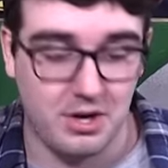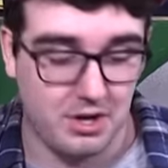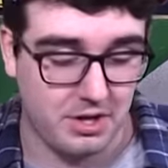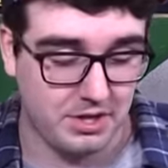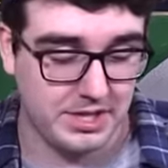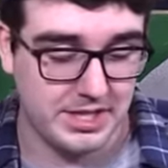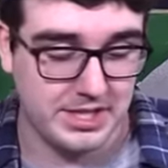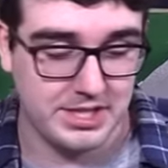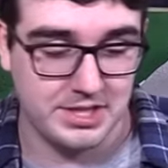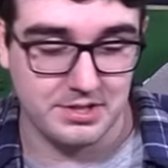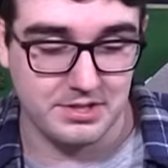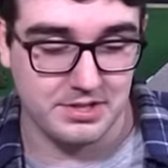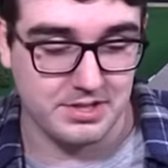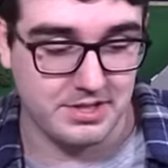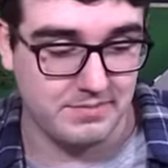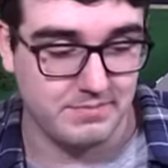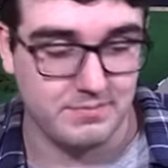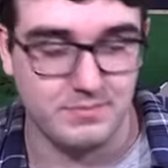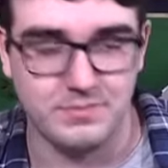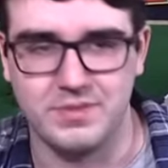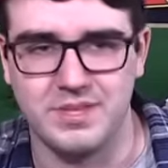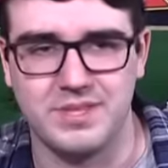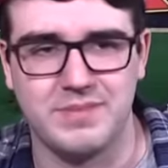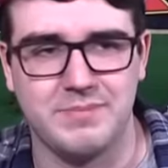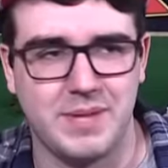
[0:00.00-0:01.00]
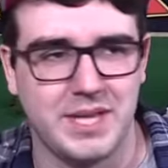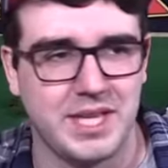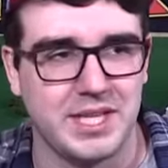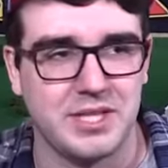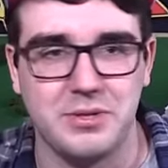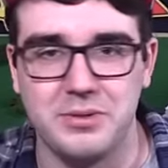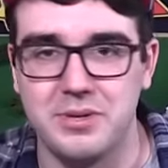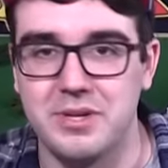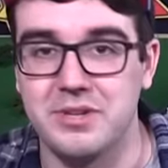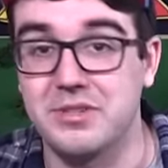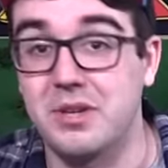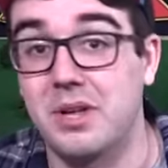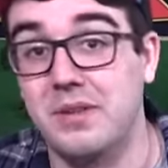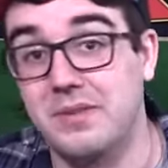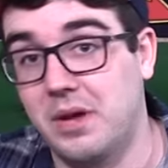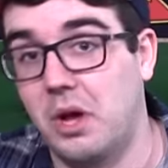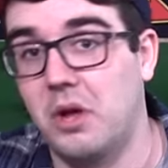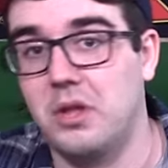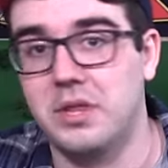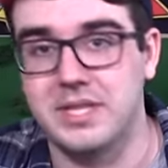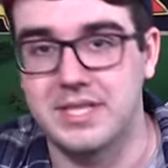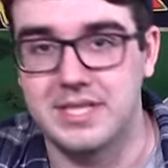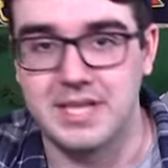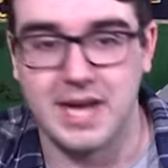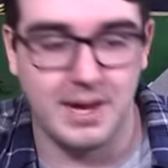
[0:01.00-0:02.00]
All these years, it's been like 2 years,
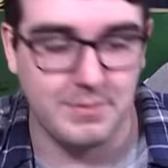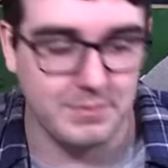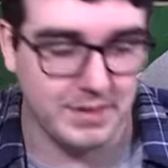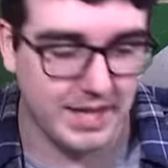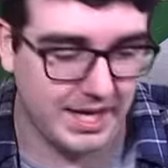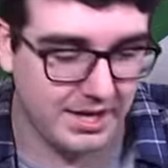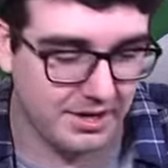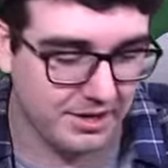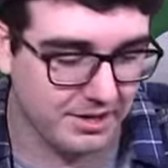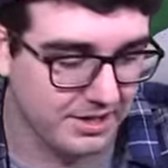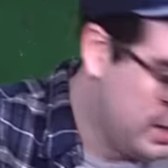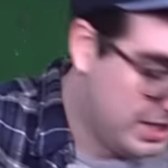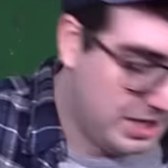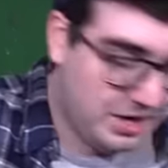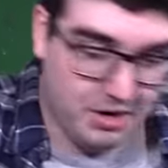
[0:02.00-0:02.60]
all this time later,